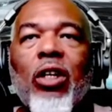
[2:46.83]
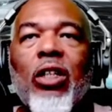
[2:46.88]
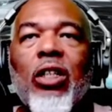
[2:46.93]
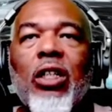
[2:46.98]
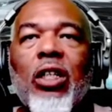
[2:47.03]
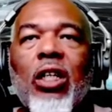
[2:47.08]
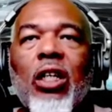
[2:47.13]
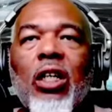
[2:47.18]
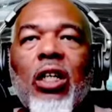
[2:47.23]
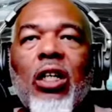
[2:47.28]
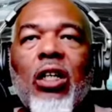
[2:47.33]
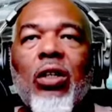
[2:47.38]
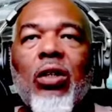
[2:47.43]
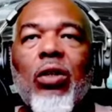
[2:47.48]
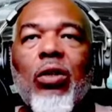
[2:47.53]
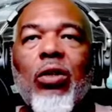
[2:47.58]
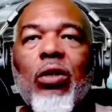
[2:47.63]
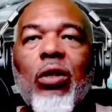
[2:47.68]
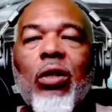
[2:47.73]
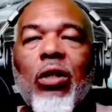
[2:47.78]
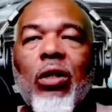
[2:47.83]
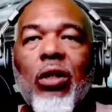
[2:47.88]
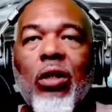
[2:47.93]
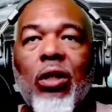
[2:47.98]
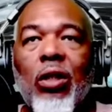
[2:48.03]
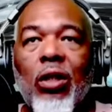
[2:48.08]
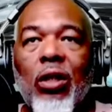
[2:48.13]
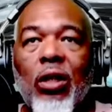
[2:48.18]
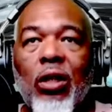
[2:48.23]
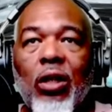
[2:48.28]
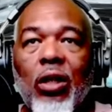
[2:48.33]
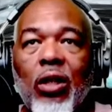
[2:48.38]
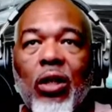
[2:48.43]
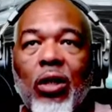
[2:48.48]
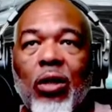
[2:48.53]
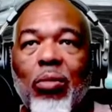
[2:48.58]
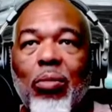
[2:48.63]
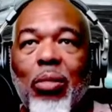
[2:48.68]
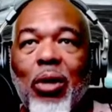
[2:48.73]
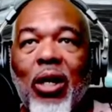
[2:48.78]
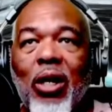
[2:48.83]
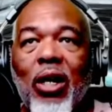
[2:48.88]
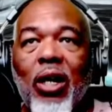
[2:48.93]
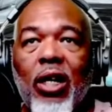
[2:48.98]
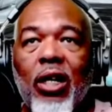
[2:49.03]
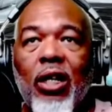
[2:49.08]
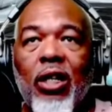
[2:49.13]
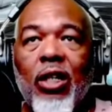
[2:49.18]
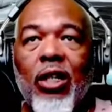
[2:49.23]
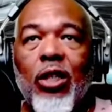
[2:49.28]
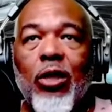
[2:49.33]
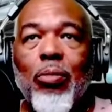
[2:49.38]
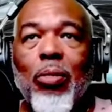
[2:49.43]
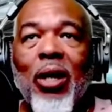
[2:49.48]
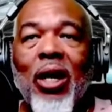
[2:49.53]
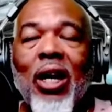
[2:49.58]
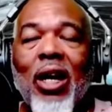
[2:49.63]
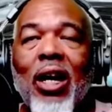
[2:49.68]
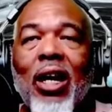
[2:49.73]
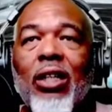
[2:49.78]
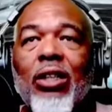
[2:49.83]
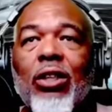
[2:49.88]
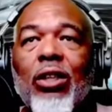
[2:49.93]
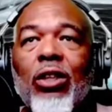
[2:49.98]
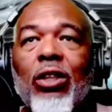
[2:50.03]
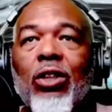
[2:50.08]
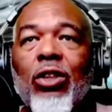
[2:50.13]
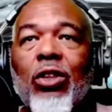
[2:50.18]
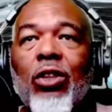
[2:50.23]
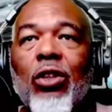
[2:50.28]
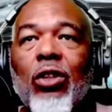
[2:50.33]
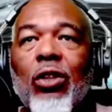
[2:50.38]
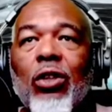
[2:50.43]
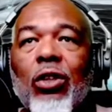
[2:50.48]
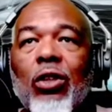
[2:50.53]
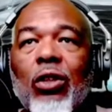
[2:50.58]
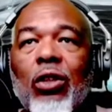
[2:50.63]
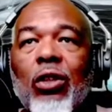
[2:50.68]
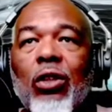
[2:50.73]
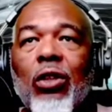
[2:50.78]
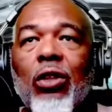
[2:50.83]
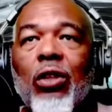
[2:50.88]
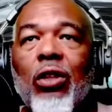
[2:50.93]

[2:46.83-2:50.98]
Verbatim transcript: gets killed by his passenger